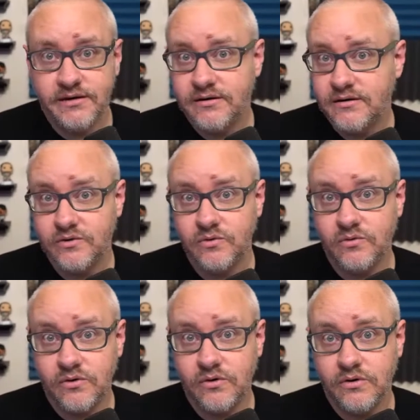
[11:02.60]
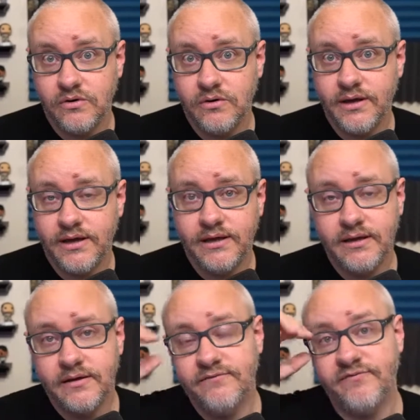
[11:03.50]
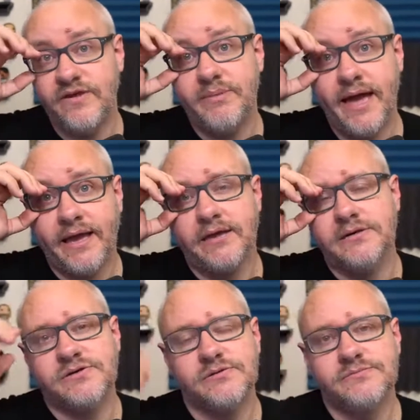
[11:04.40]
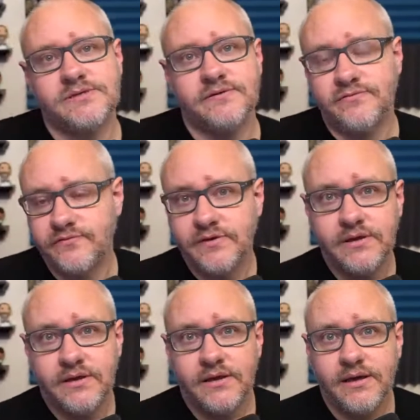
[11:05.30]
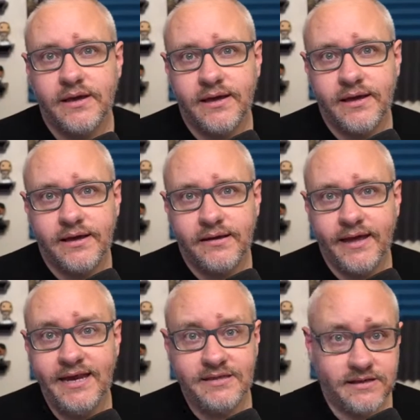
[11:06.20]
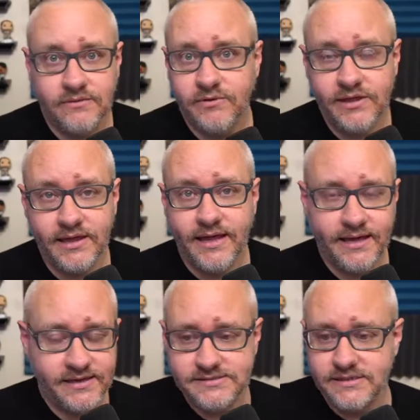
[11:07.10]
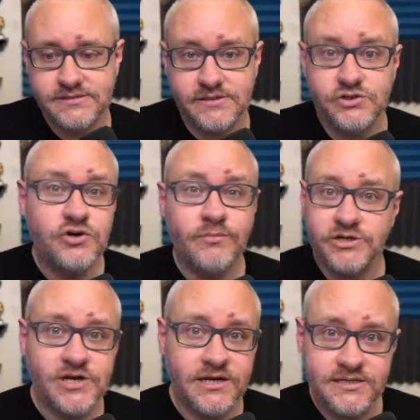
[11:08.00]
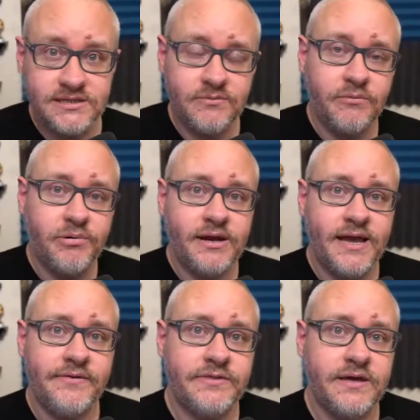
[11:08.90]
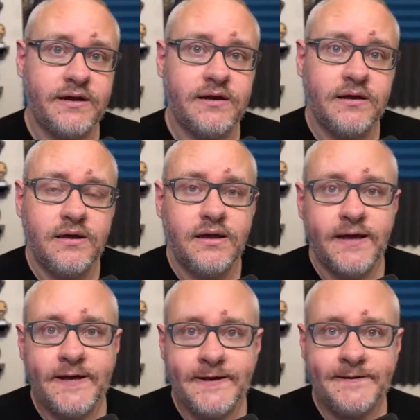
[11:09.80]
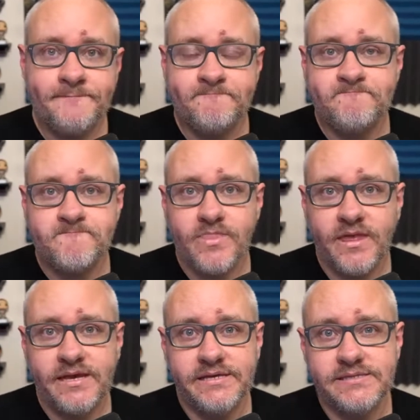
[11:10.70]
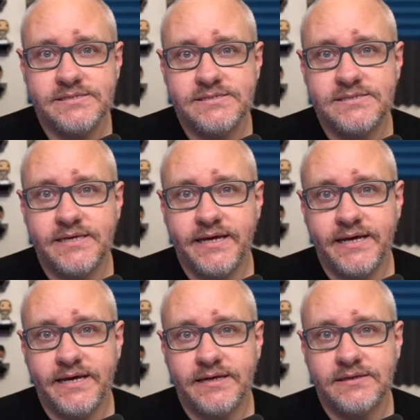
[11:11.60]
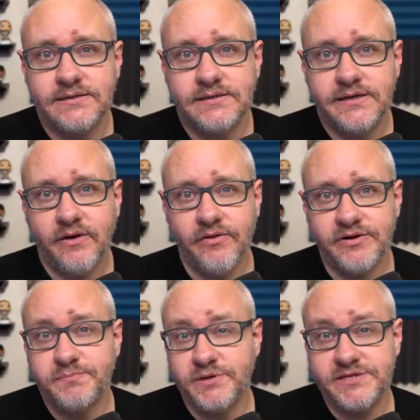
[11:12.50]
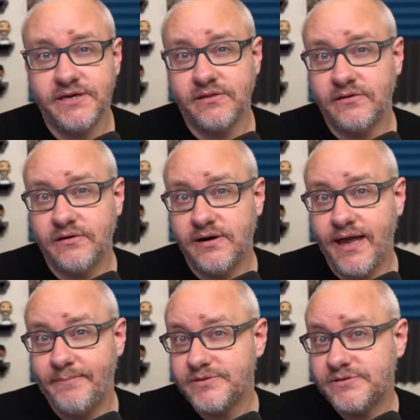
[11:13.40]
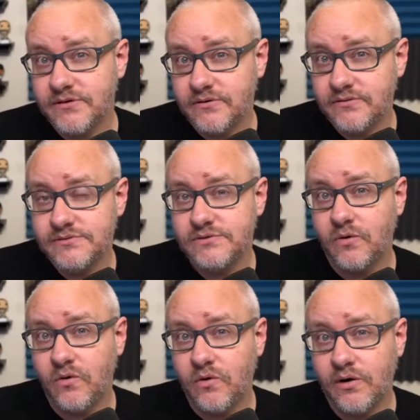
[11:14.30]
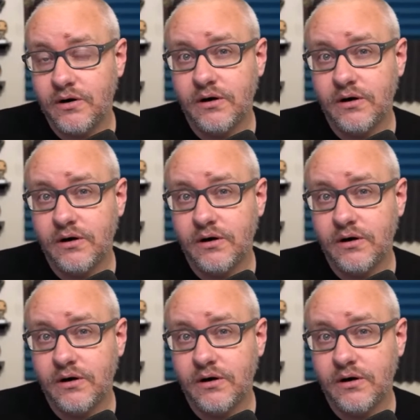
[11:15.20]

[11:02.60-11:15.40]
your feedback in terms of anything really. Like, is it too much content that we're putting out there? um is Are there particular episodes or